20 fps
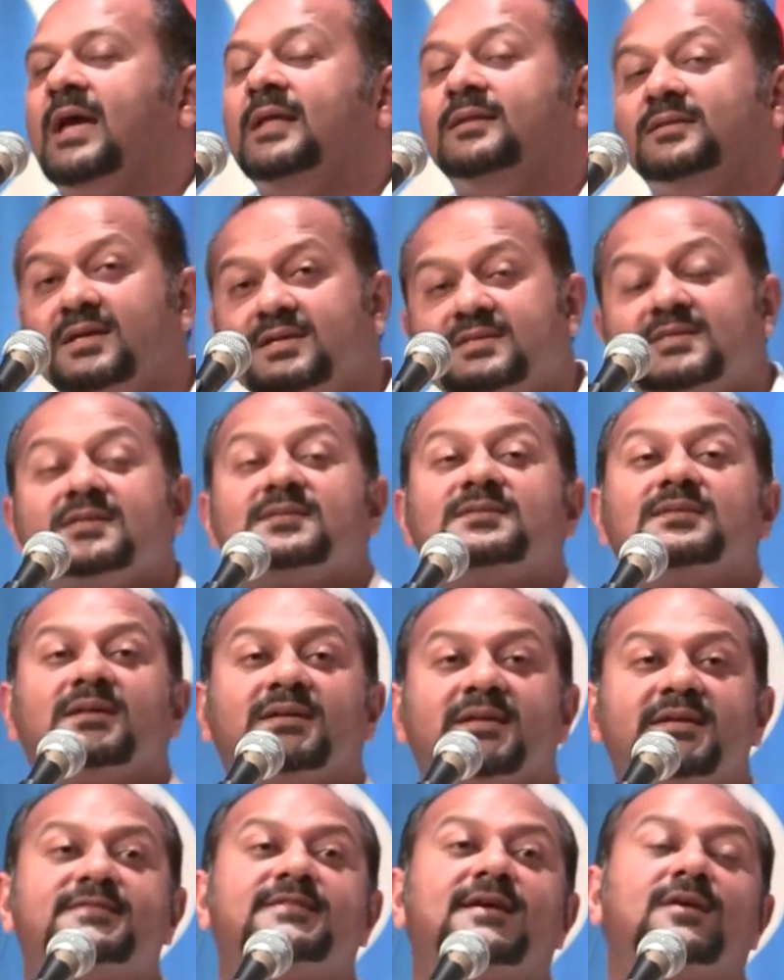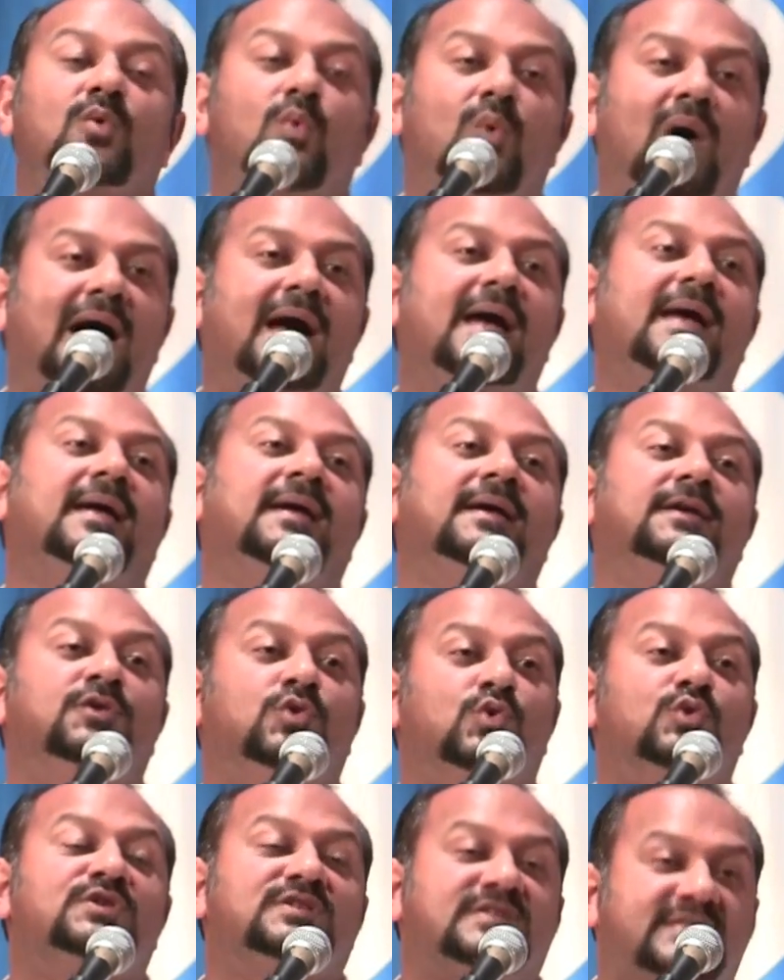And this is the reason why
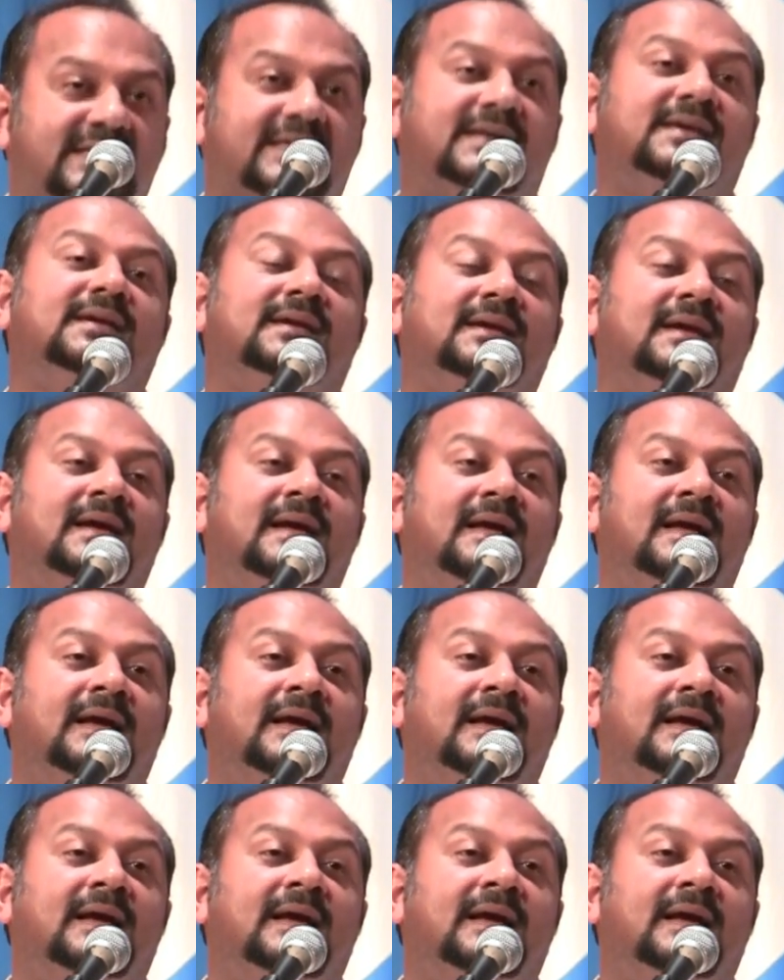you see,